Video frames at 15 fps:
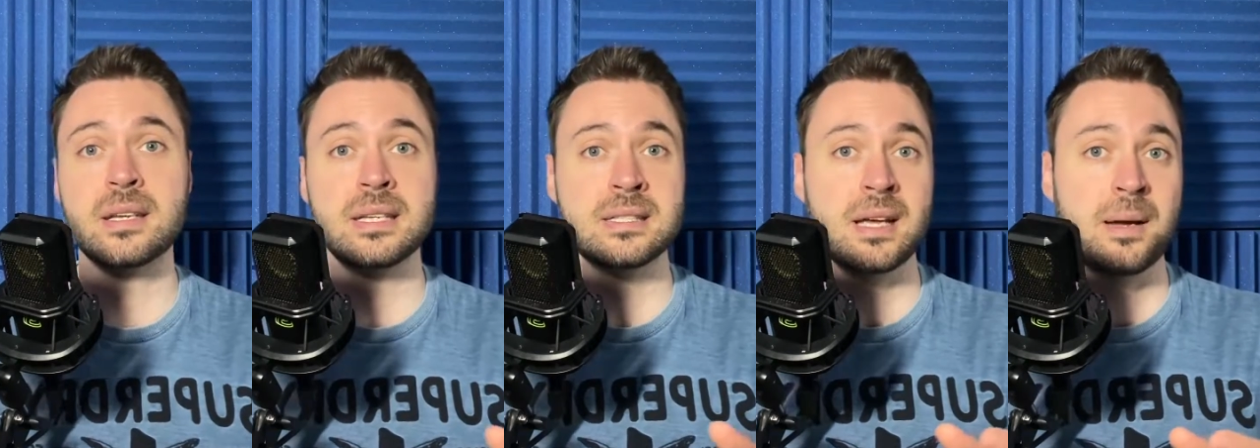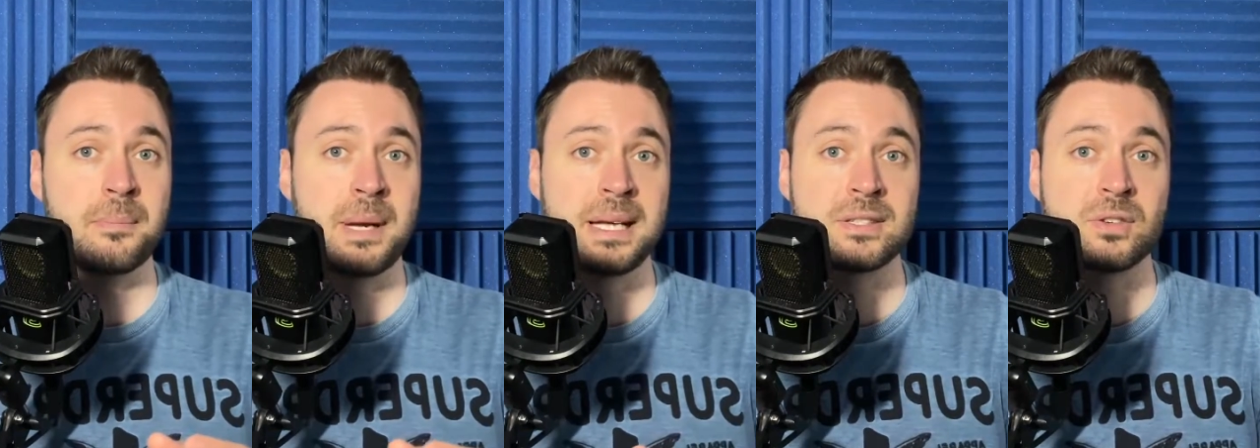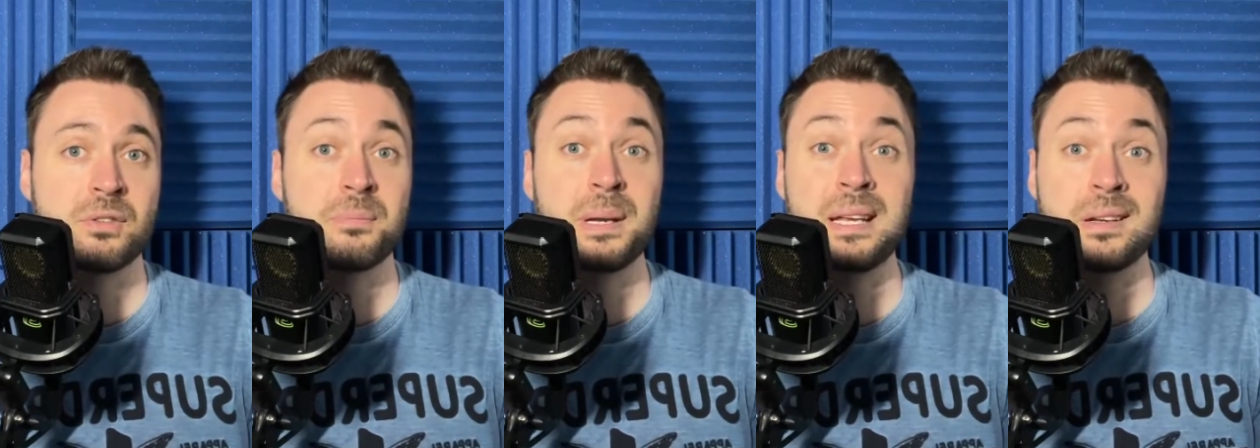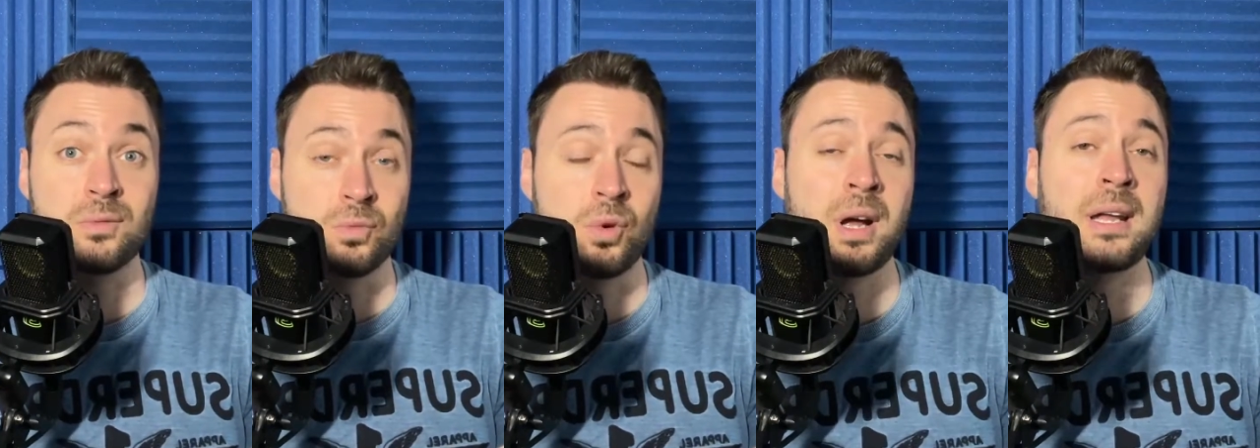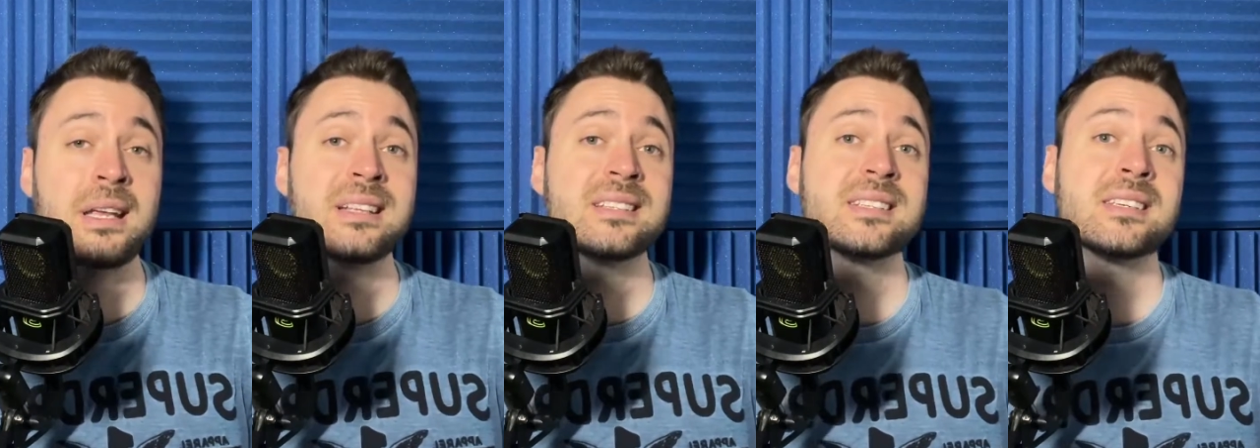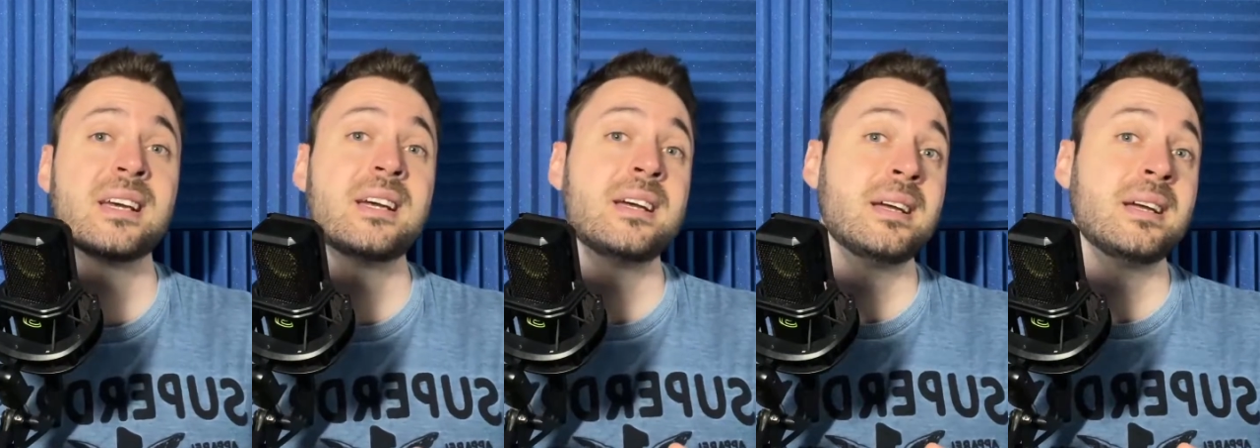Is it a matter of being right?